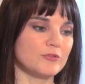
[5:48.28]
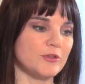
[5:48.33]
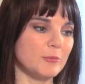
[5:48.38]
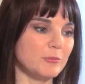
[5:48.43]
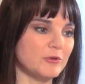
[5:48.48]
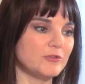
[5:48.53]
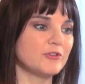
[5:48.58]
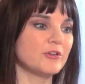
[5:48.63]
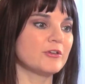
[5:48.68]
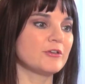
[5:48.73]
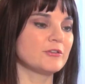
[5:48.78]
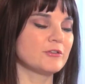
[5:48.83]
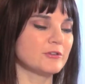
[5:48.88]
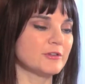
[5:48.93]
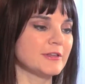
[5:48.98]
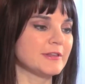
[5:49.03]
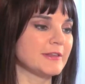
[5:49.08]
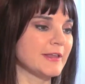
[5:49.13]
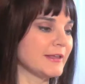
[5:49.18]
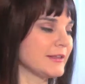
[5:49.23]
and
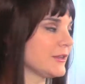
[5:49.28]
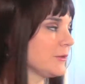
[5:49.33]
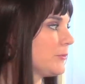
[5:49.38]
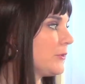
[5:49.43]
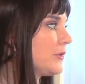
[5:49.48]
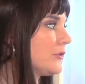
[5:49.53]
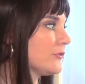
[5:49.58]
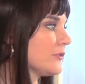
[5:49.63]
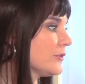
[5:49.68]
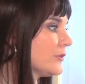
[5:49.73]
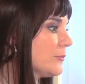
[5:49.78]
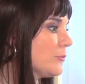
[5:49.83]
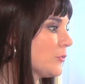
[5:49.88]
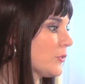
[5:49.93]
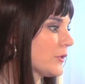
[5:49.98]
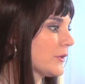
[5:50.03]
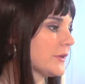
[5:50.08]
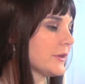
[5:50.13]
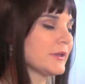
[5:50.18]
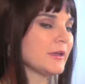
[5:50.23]
particularly lately, because in the
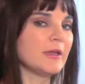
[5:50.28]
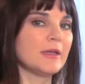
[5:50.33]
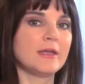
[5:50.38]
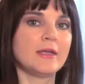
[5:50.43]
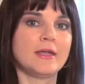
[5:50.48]
morning,